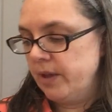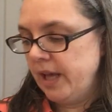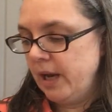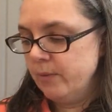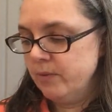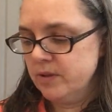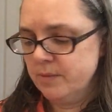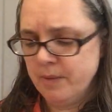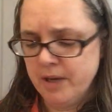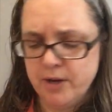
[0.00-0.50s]

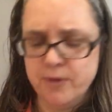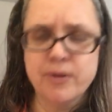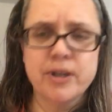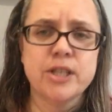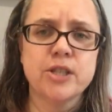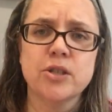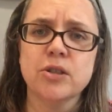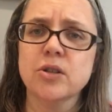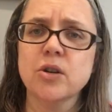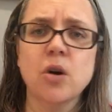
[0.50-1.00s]
That was my
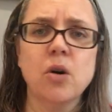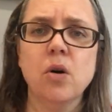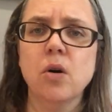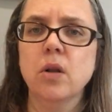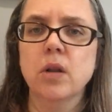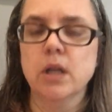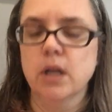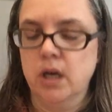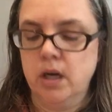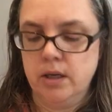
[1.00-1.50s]
original
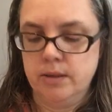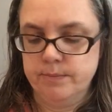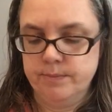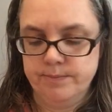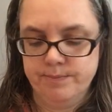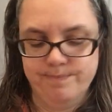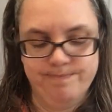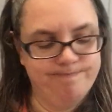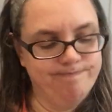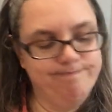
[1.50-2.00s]
goal.
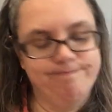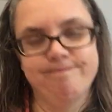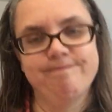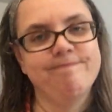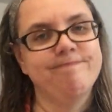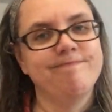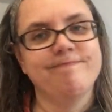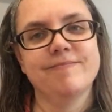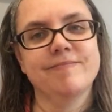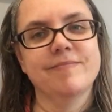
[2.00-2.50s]
Um,
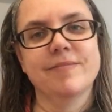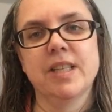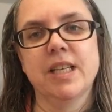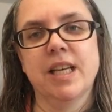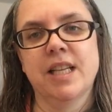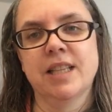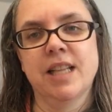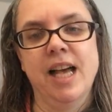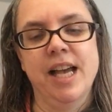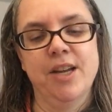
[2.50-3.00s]

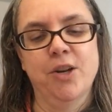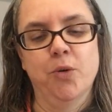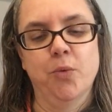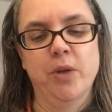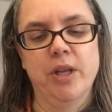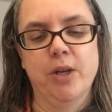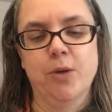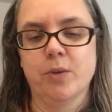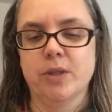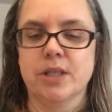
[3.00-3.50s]
a line a
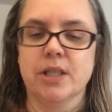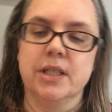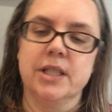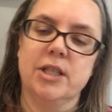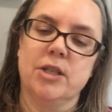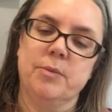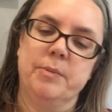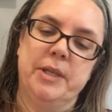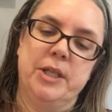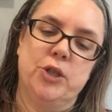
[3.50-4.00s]
week was a
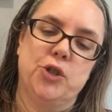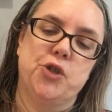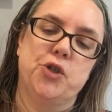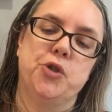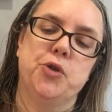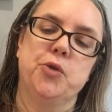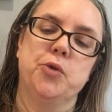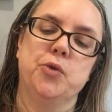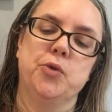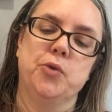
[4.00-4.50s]
little bit
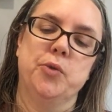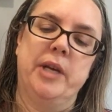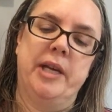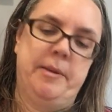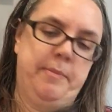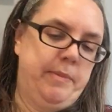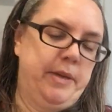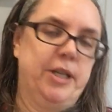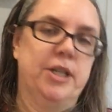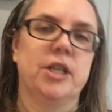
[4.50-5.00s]
too
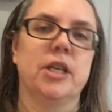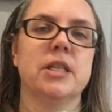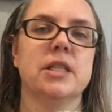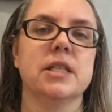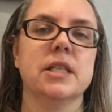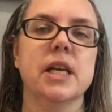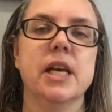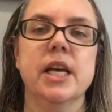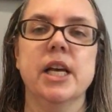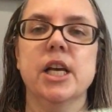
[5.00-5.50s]

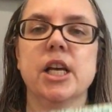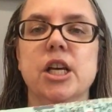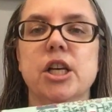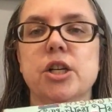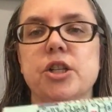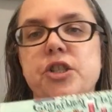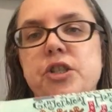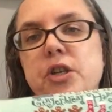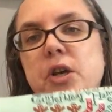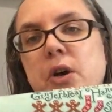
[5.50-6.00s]
ambitious.
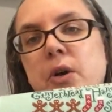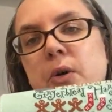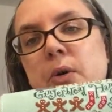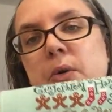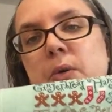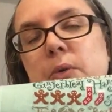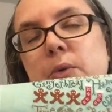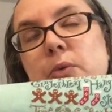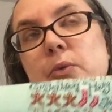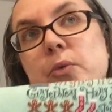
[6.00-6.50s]

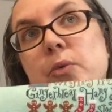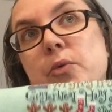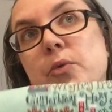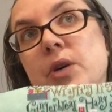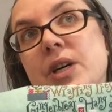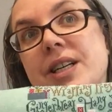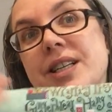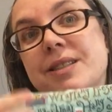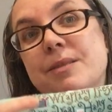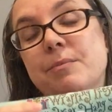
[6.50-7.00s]

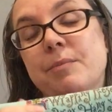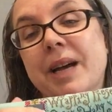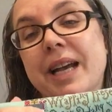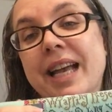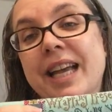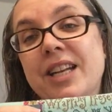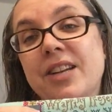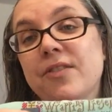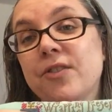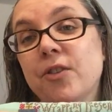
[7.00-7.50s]
So by
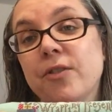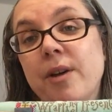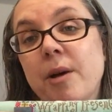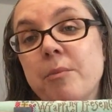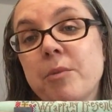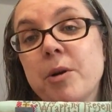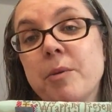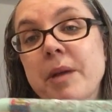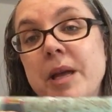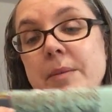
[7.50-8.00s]
end of
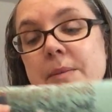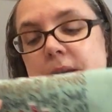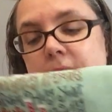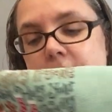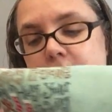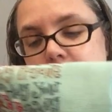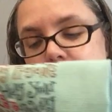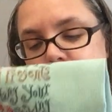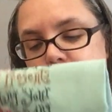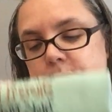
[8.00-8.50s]
November
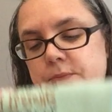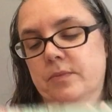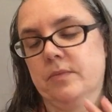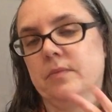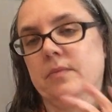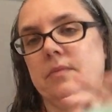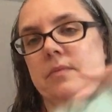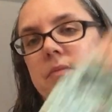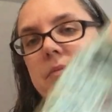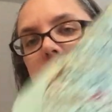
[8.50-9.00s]
maybe
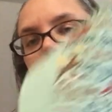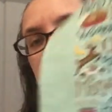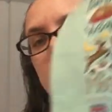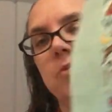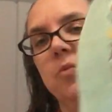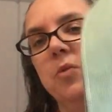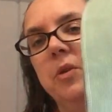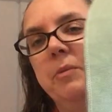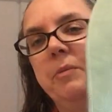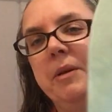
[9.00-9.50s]

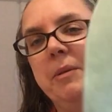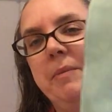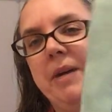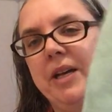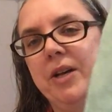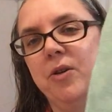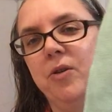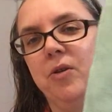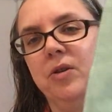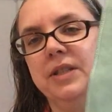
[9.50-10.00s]
would be
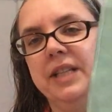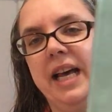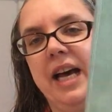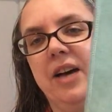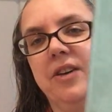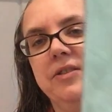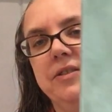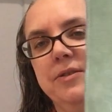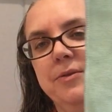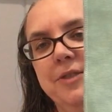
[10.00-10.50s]
my goal
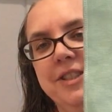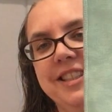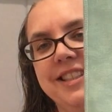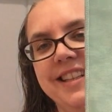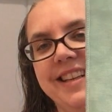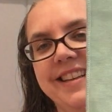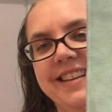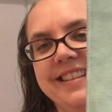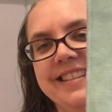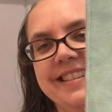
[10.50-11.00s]
now. We'll
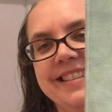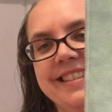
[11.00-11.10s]
see.